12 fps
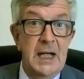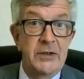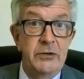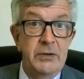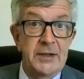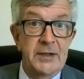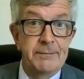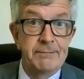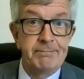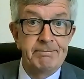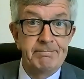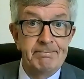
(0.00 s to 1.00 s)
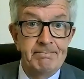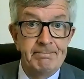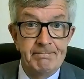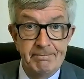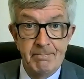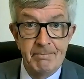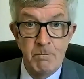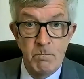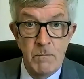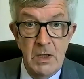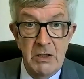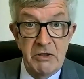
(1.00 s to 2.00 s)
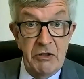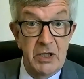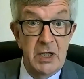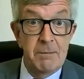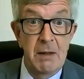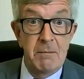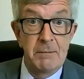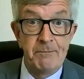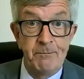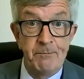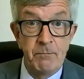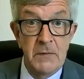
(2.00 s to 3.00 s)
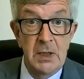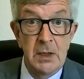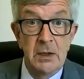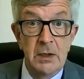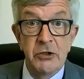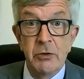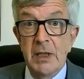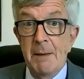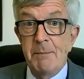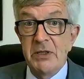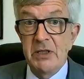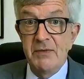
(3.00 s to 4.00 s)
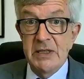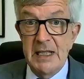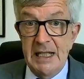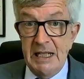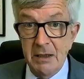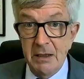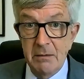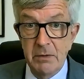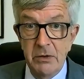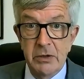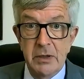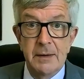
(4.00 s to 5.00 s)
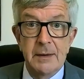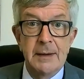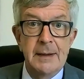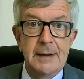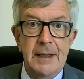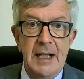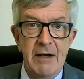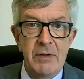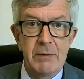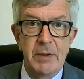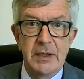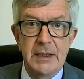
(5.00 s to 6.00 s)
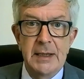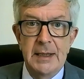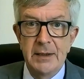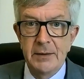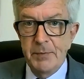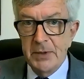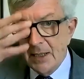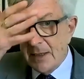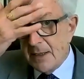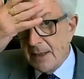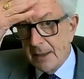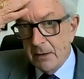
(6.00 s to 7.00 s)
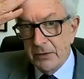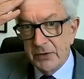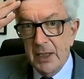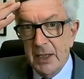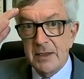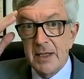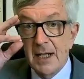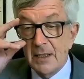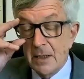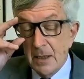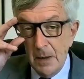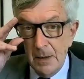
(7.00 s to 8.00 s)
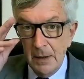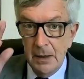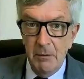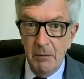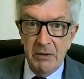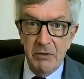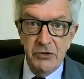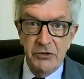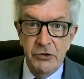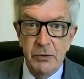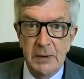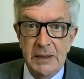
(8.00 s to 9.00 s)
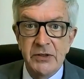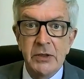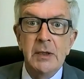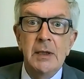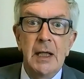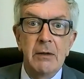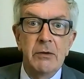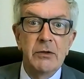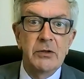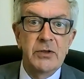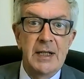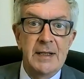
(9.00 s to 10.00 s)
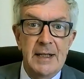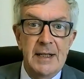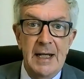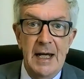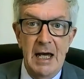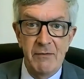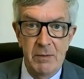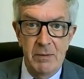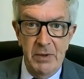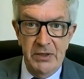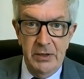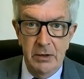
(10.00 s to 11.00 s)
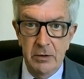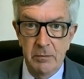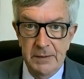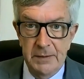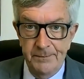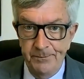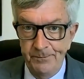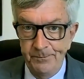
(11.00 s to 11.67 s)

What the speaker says: Can't do that. So you got a problem. So what happens if you say, well, look, everybody is potentially a close contact. What I'm going to do is I'm going to send everybody home.